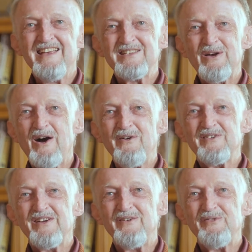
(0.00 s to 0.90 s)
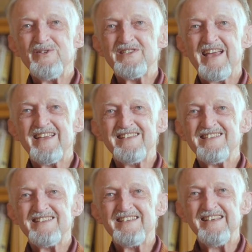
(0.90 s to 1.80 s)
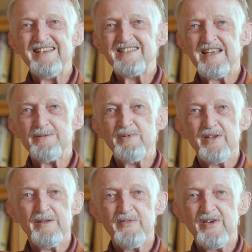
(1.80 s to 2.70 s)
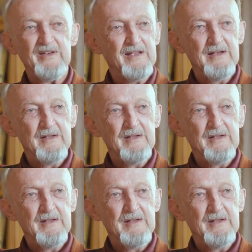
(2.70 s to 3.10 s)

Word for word: So after a few seconds, he said to me on the phone,